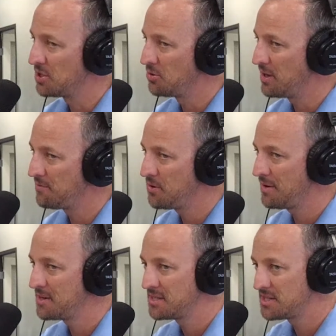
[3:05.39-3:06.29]
so if you
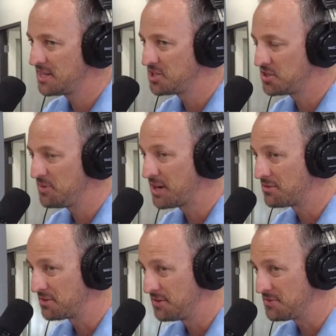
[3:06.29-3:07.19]
have an intention to make
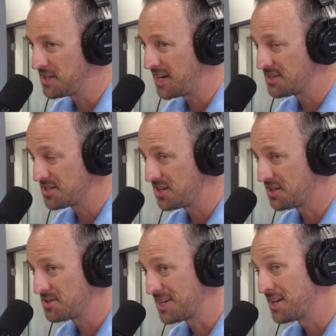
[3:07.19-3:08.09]
over fifty thousand
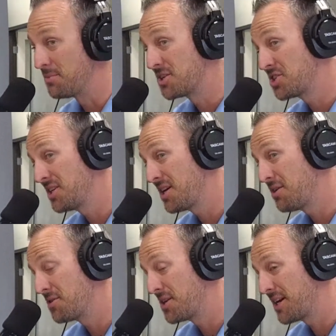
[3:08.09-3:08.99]
dollars in commission
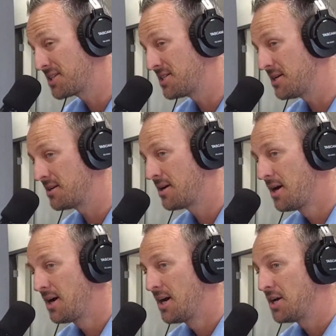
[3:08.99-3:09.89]
over the next year,
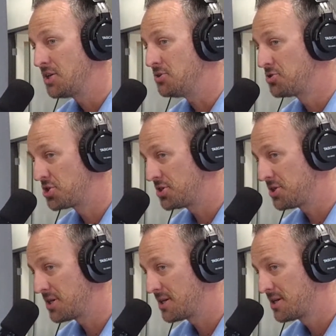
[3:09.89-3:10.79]
you
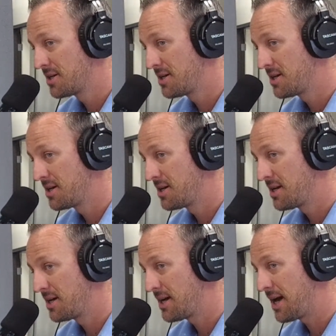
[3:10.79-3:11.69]
should
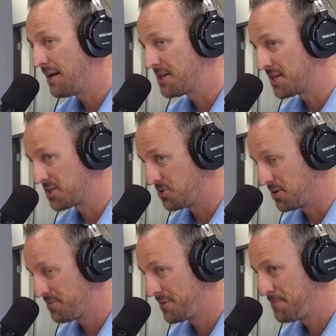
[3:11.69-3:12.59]
have an S
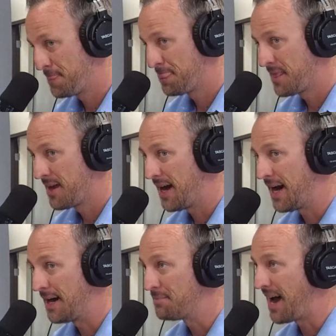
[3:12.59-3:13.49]
Corp.
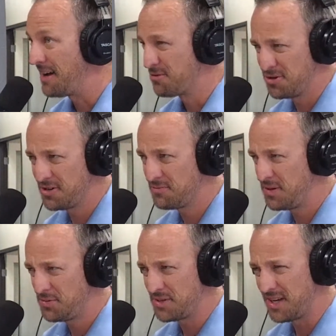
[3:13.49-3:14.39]
Um, I've heard of
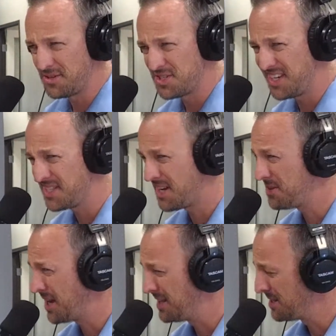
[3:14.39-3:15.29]
people in other states
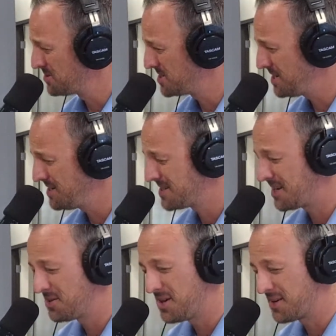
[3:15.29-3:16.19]
having L L Cs. I
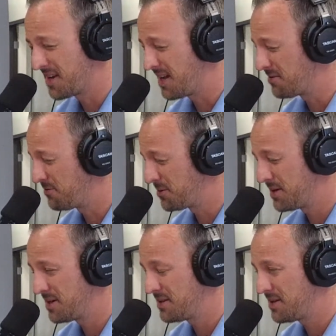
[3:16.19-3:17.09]
know here in
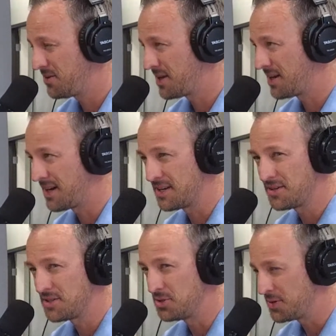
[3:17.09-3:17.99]
California, you cannot
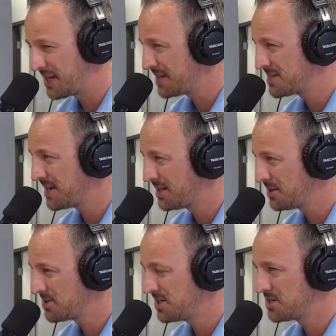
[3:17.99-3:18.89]
do it as an L
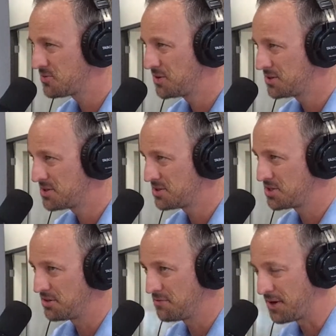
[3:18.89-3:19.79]
L C as a realtor.
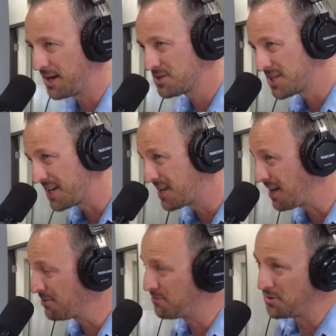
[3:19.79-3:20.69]
So if you're outside of
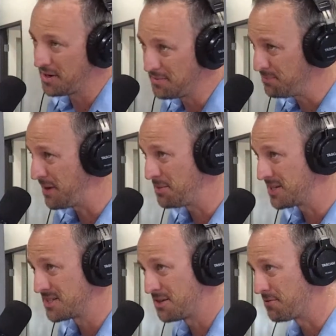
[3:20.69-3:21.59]
California, maybe
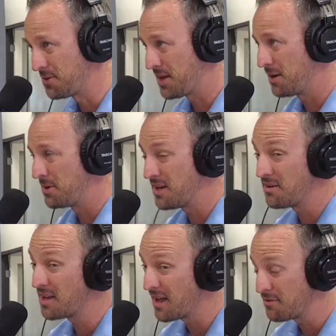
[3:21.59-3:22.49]
it's different there. But here
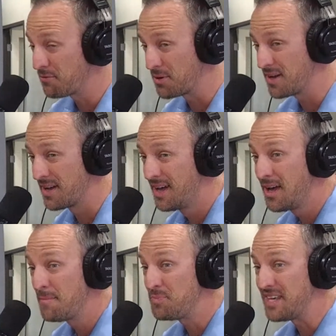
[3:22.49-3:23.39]
in California,
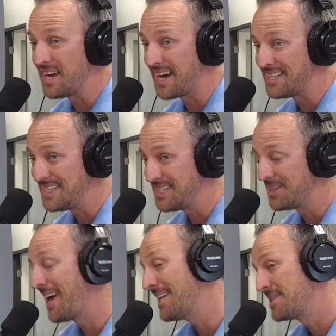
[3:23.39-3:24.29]
the
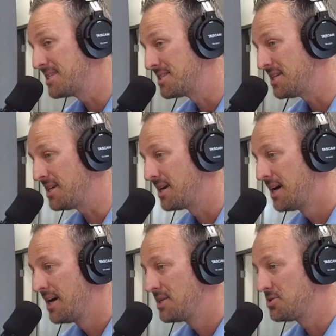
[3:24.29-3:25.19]
ideal entity
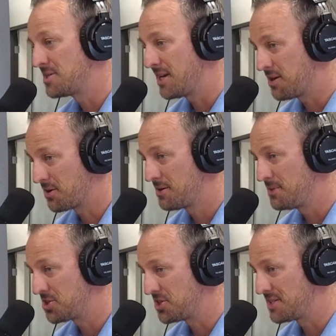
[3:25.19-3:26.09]
to take your
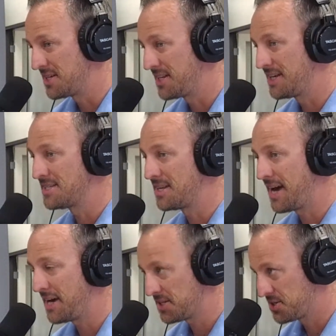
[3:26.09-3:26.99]
commissions in is an
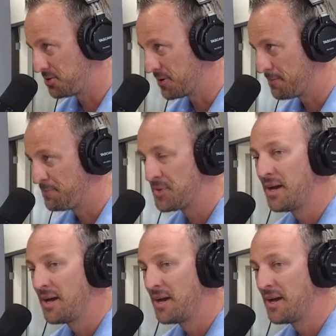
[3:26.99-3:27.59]
S Corp.